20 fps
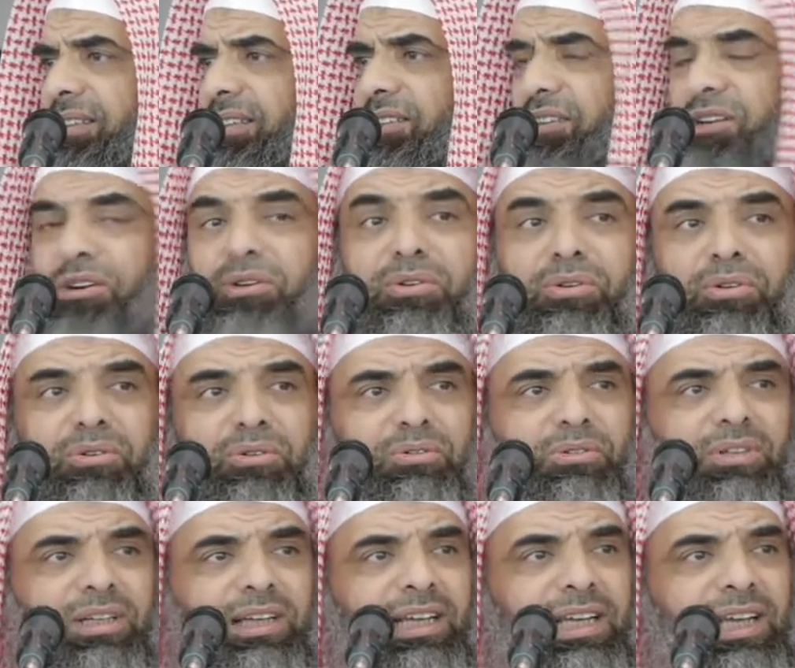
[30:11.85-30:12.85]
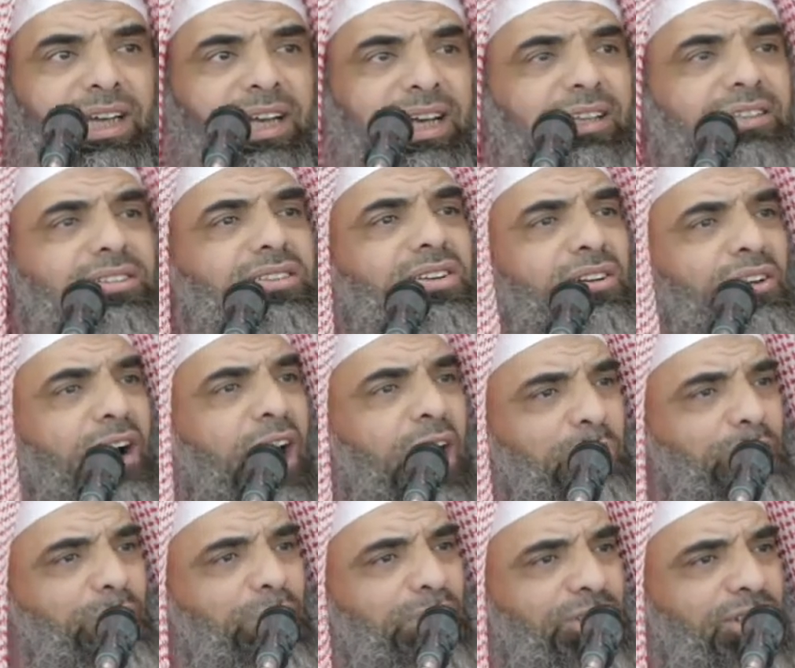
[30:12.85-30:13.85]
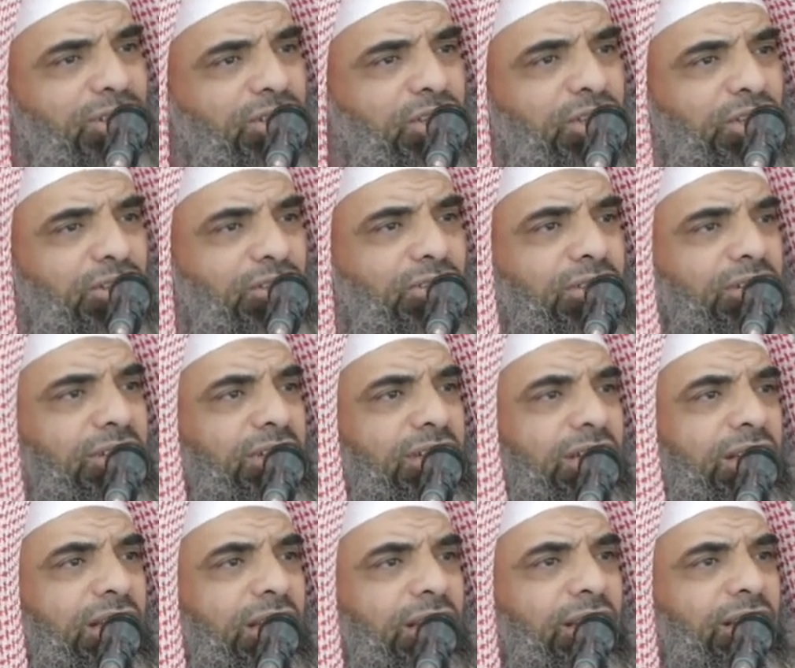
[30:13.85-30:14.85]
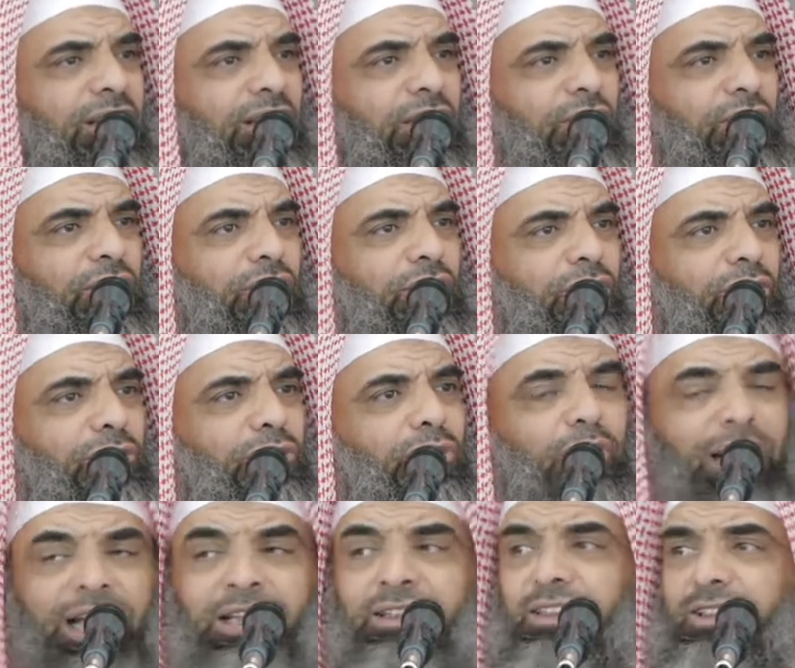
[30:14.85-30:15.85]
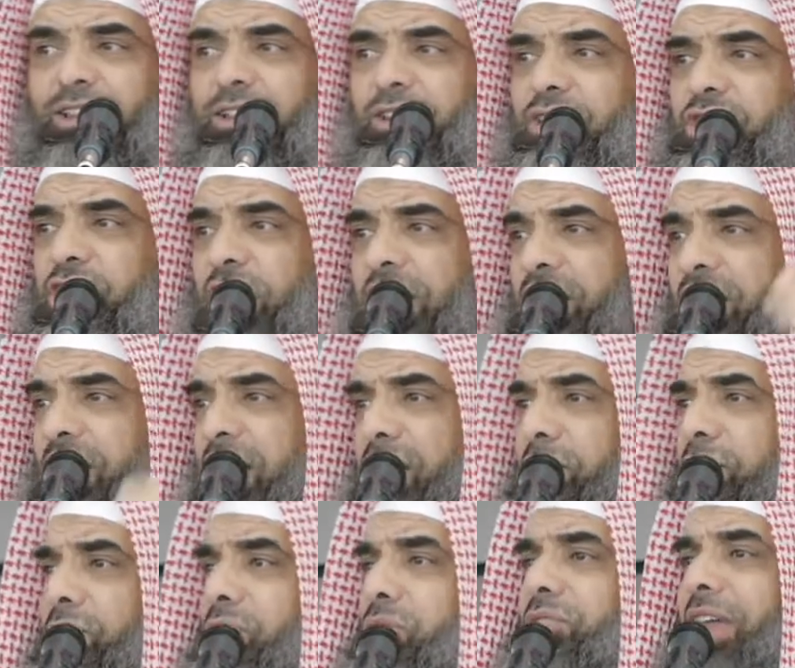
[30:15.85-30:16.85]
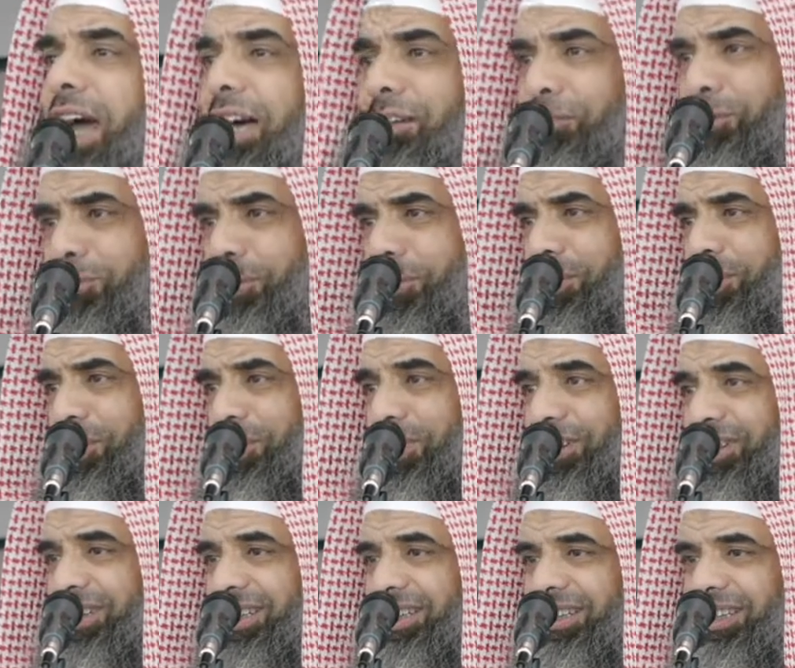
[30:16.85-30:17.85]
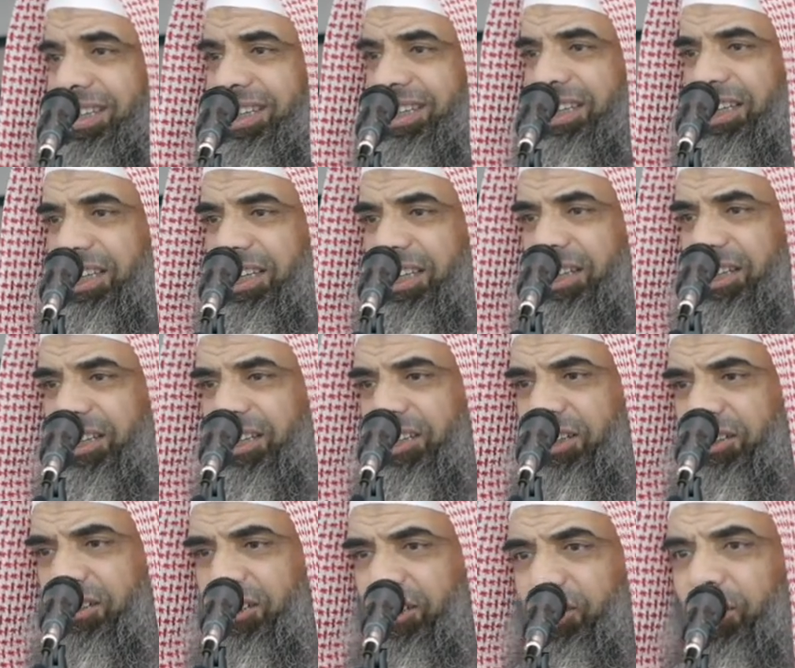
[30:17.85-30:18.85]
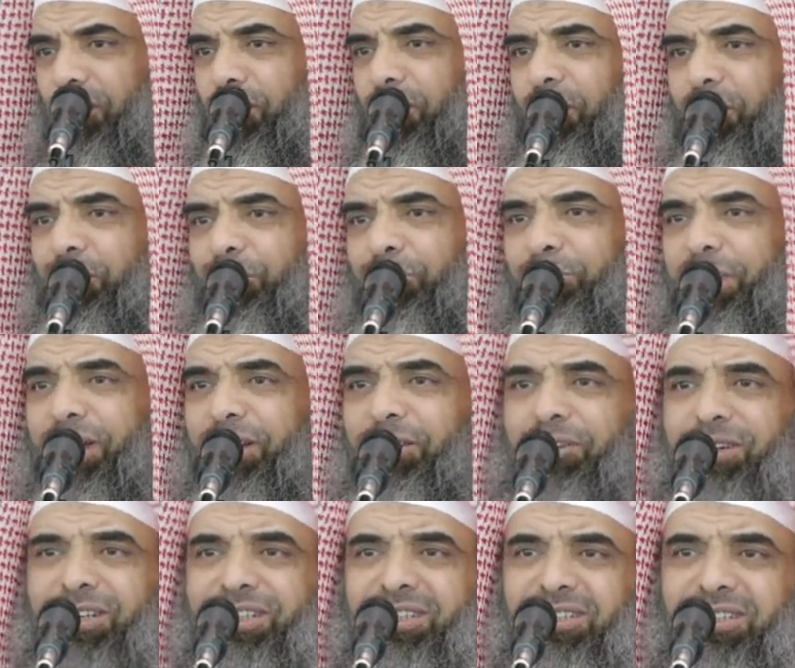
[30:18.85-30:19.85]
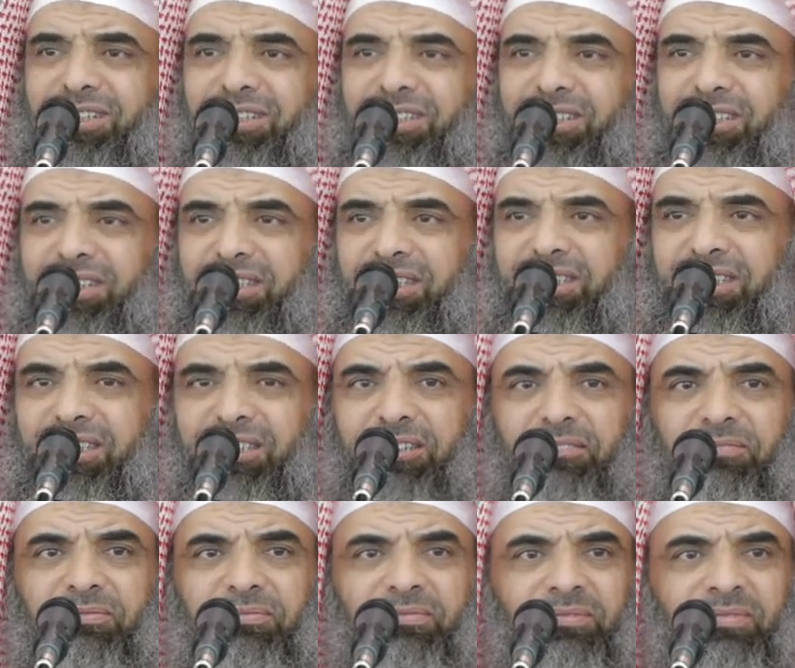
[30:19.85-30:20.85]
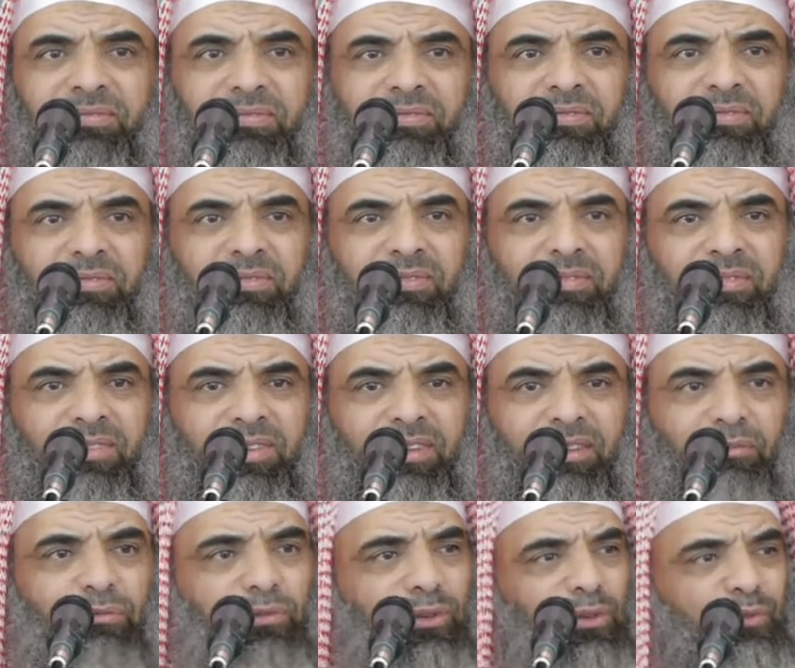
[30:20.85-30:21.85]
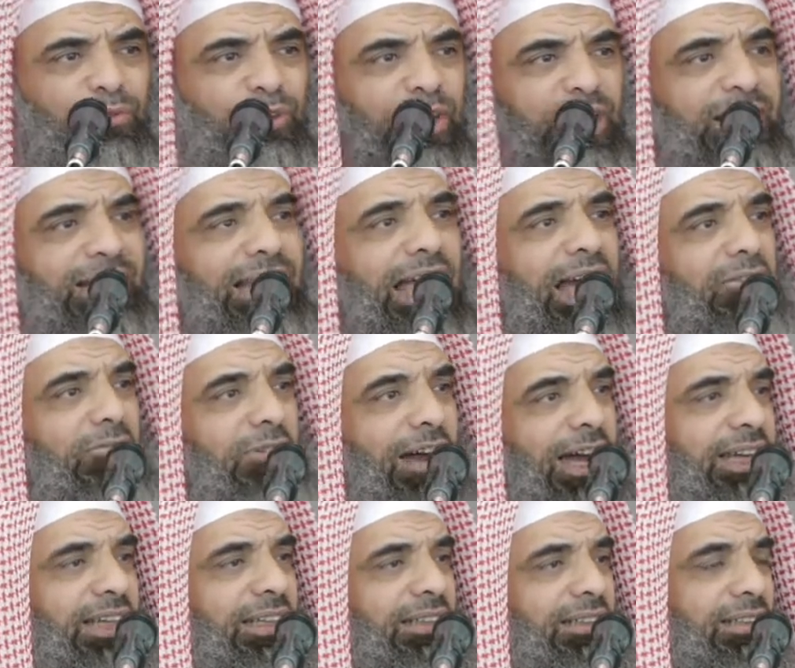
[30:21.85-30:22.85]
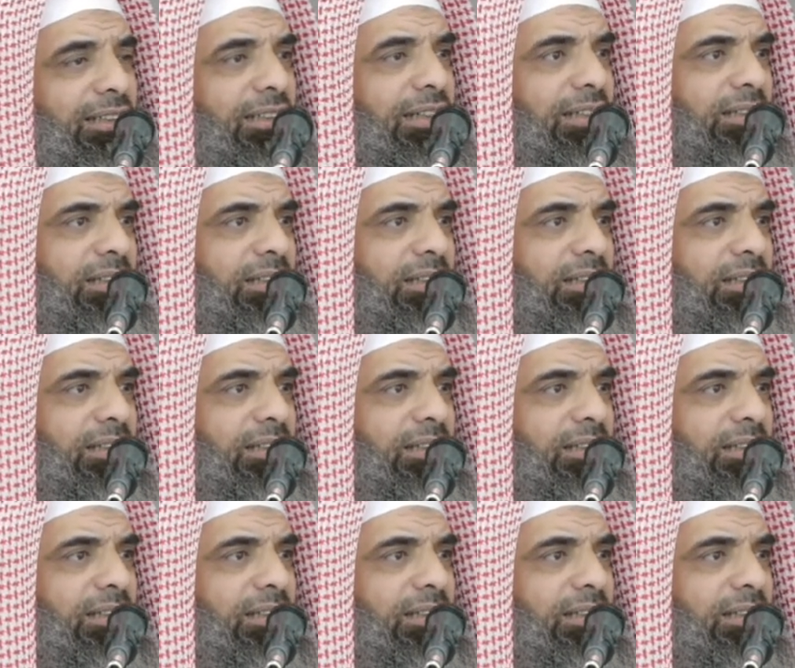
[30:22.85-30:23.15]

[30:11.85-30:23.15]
No, it's a competition to enter Jannah through that door, the door of parents. Fulfilling that right